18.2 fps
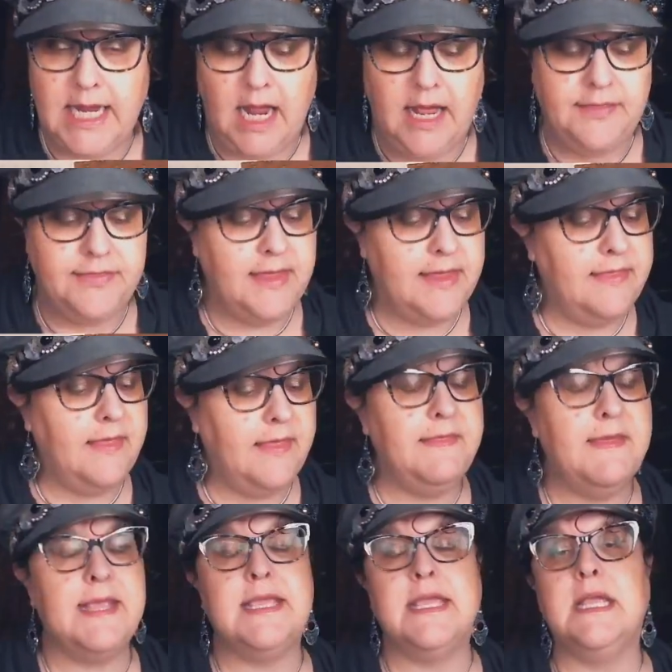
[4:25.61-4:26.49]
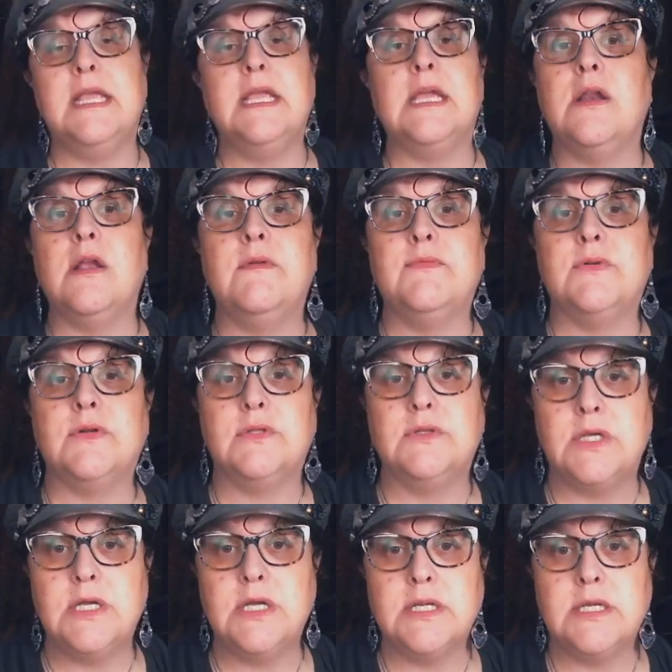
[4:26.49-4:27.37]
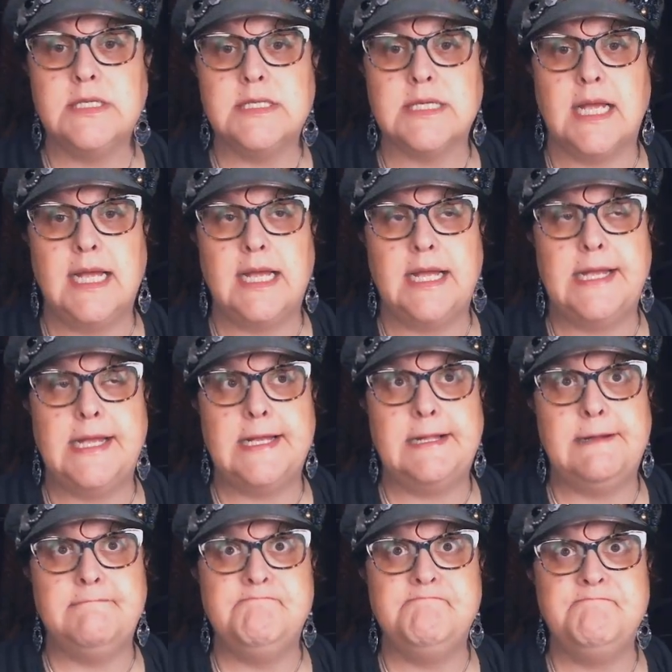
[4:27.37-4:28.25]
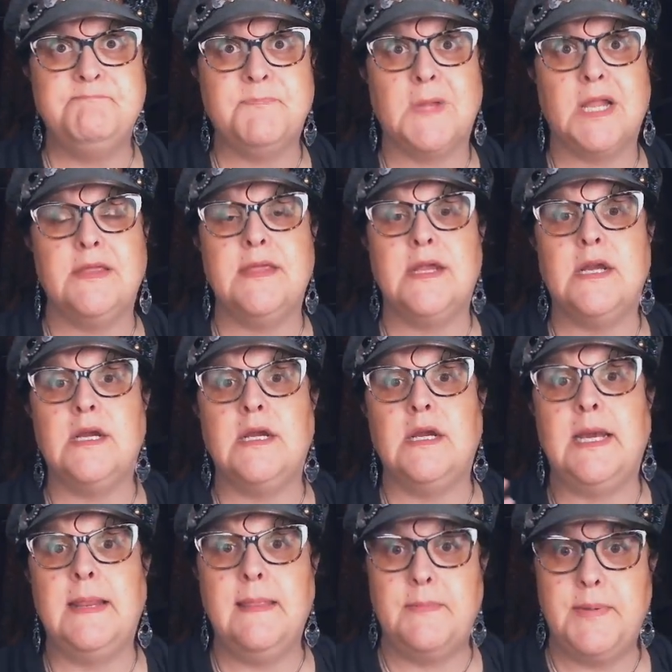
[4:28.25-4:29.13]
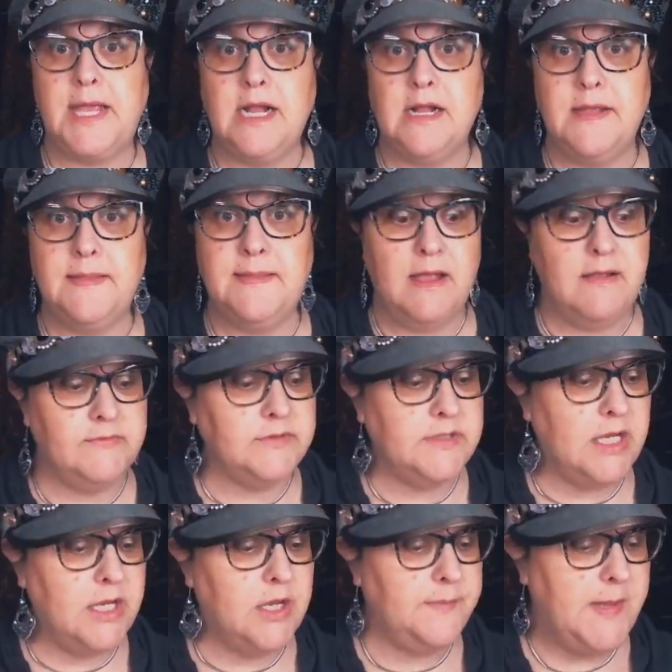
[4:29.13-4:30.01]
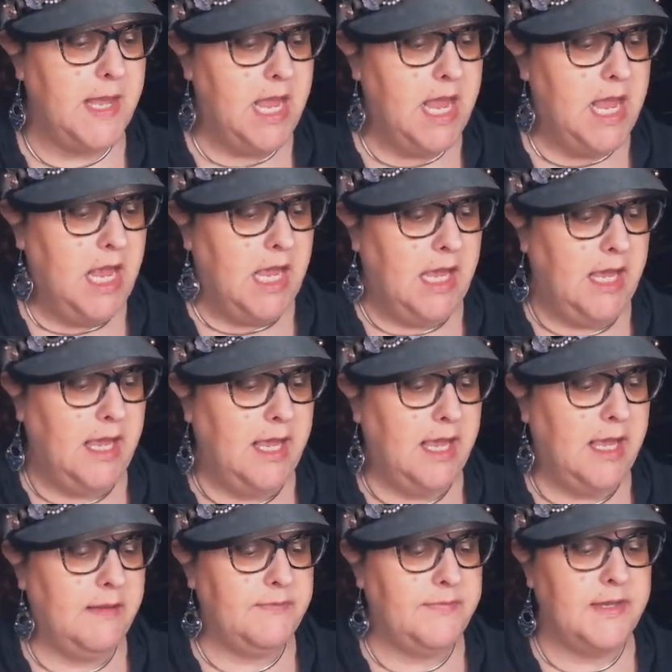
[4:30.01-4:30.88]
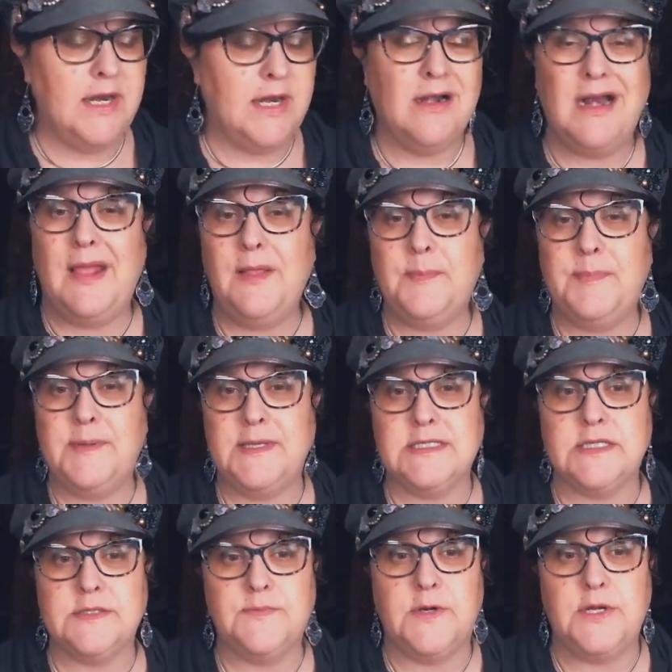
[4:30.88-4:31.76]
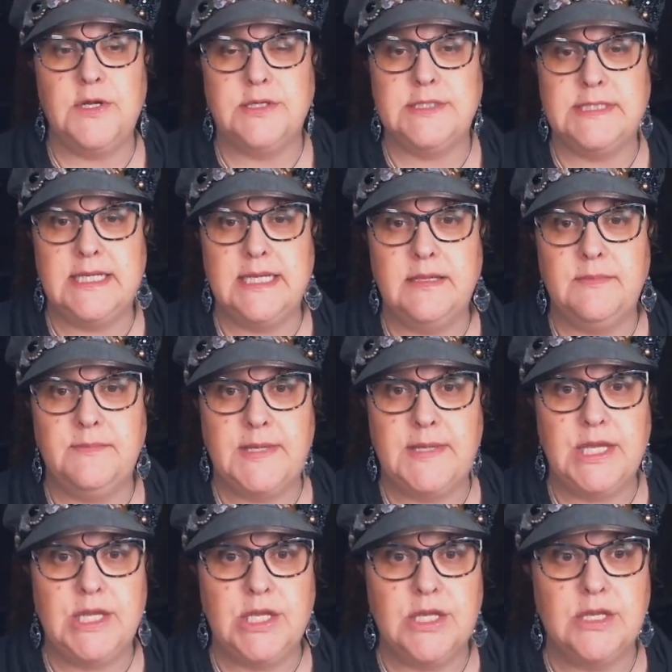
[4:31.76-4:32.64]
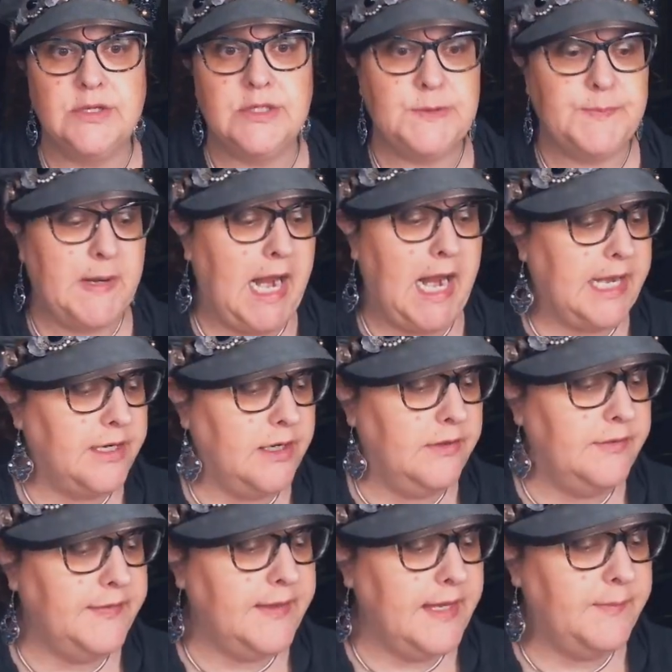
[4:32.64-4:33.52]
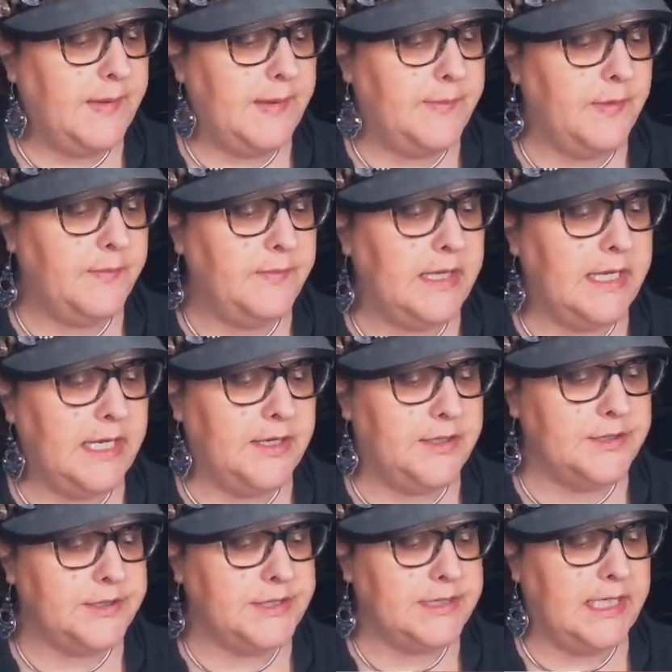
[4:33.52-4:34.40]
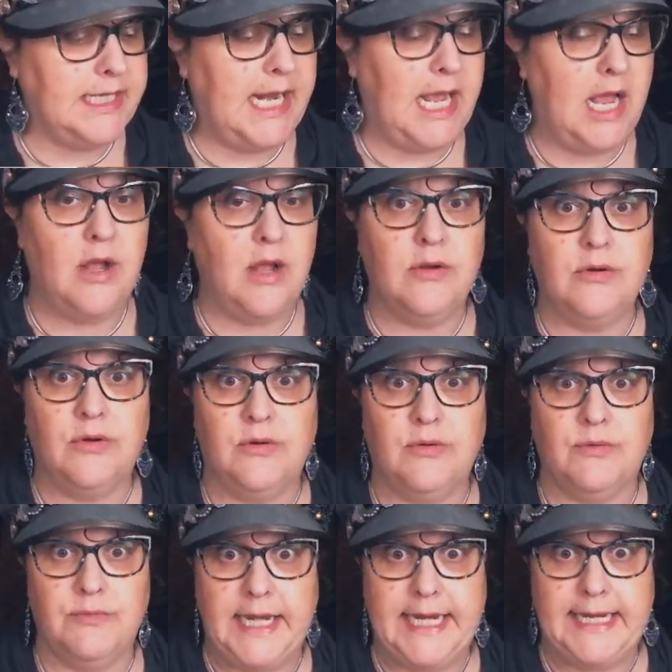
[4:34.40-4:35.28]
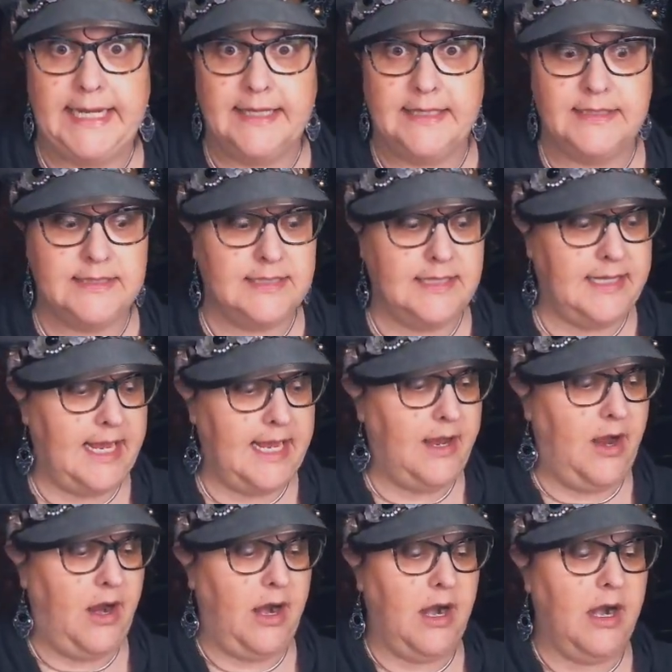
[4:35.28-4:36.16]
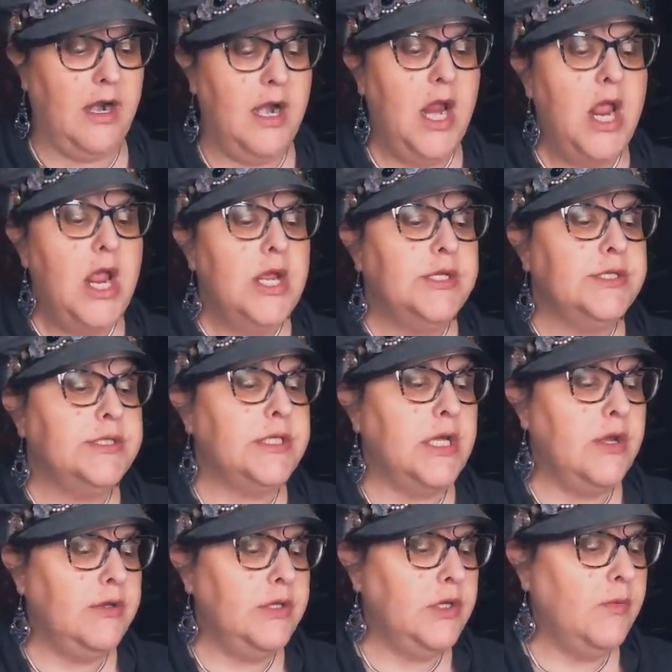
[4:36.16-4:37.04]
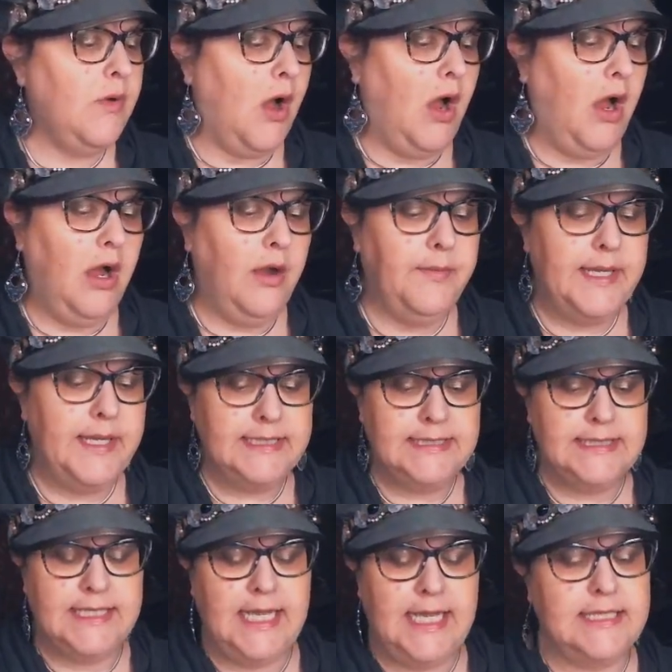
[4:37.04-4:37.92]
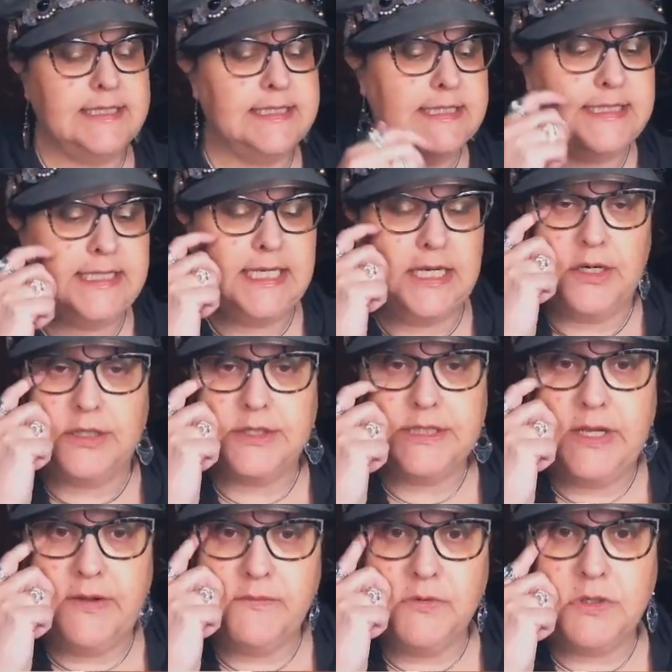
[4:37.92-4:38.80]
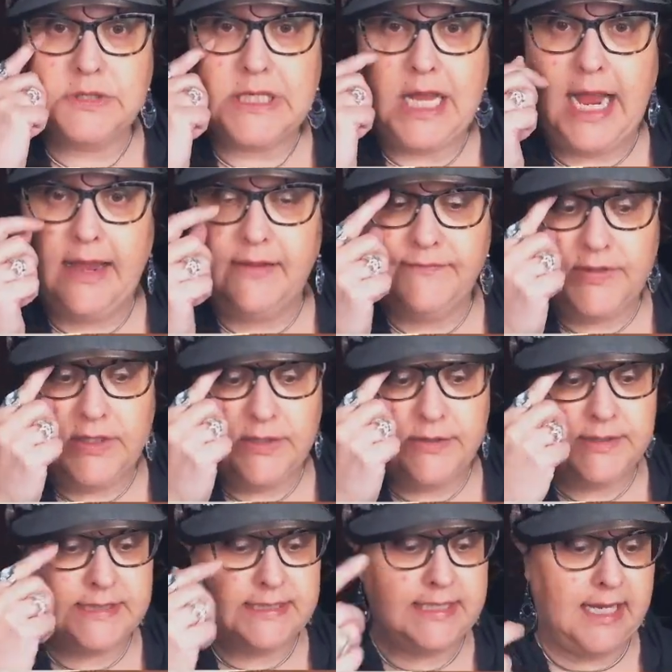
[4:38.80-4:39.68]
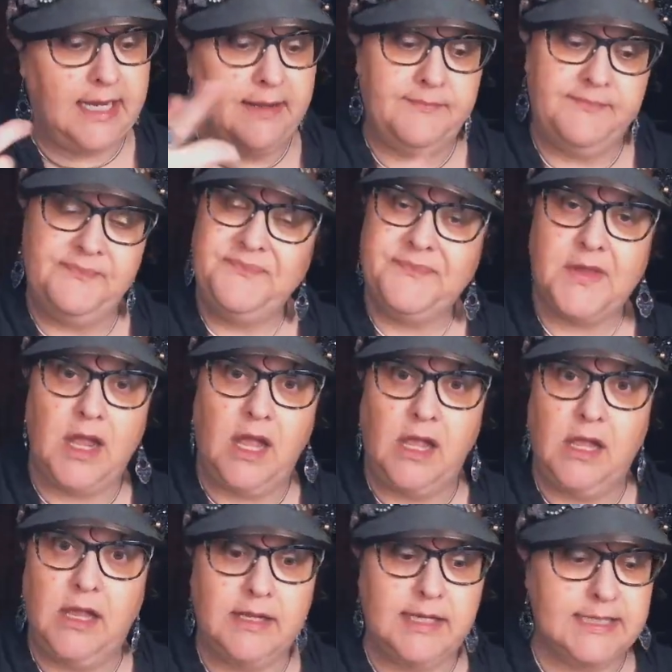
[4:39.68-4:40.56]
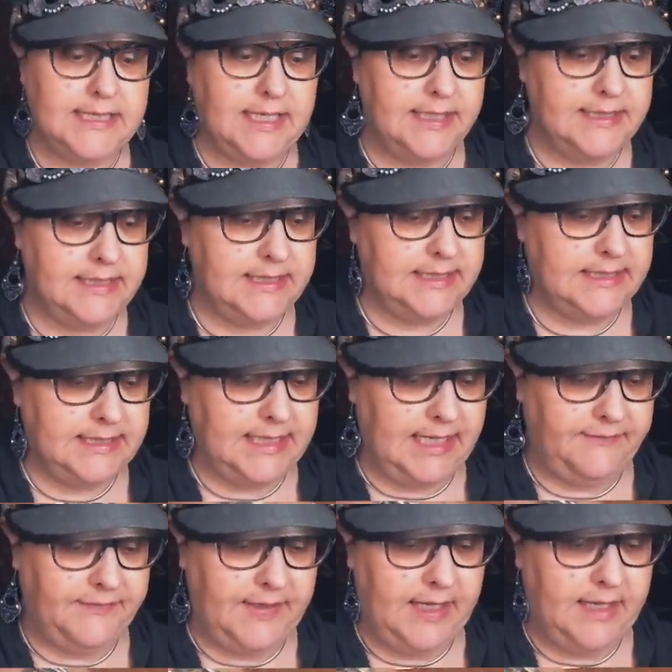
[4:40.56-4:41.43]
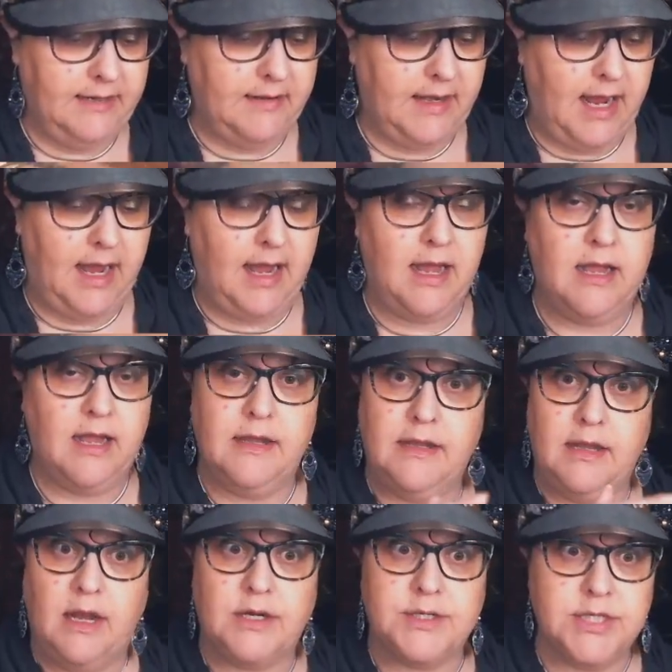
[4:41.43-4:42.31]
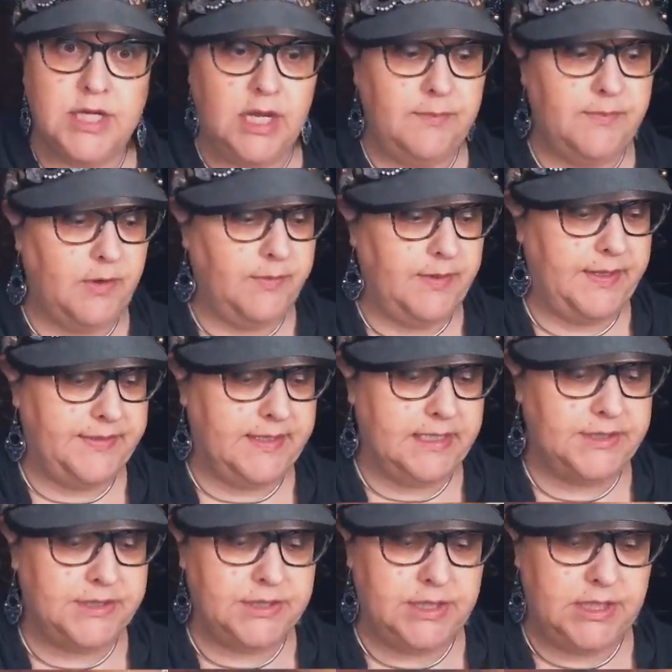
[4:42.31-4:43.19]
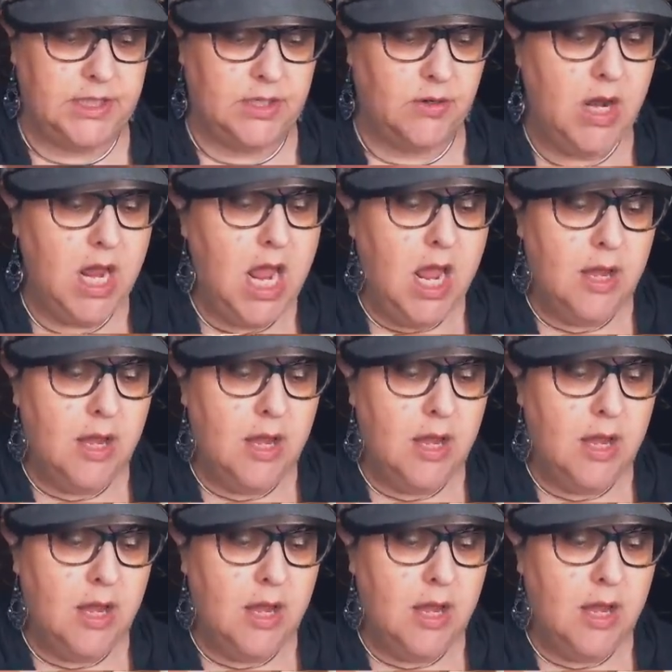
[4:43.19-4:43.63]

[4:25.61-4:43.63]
I think that they can get overlooked. They're in the back of the envelope. There are other places where you see them being used, but I don't think people really understand how grand they are. So you always get stickers. Now, of course, I've used some because I did stuff in October with these too.